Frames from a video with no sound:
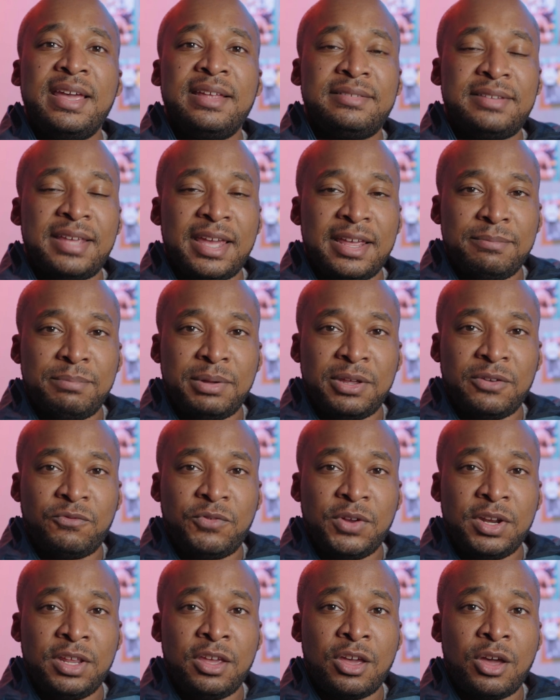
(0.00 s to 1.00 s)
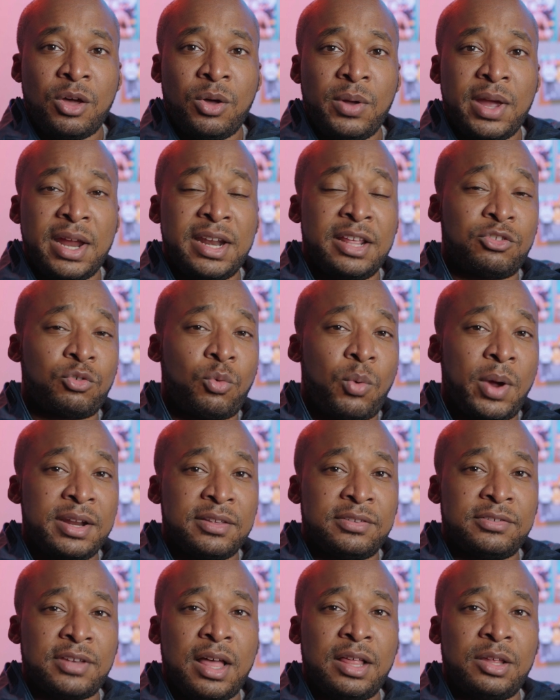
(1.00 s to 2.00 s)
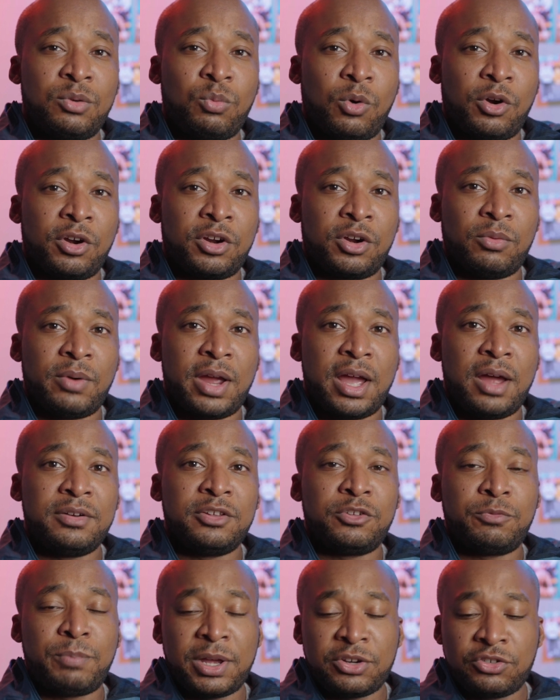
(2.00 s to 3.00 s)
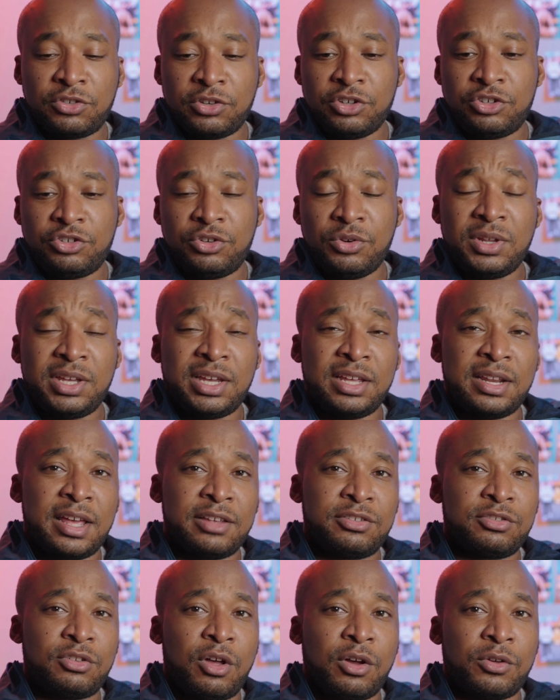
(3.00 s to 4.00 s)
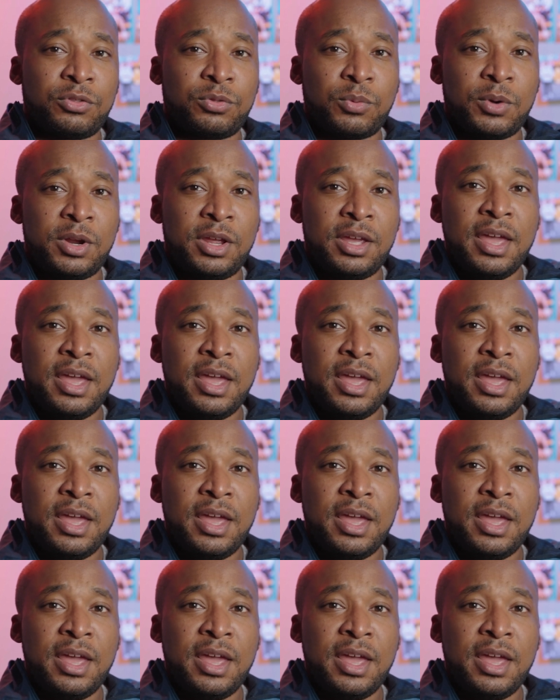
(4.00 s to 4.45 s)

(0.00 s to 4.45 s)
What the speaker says: 10-bit video, and it's quite a solid workaround, especially shooting in S-Log3.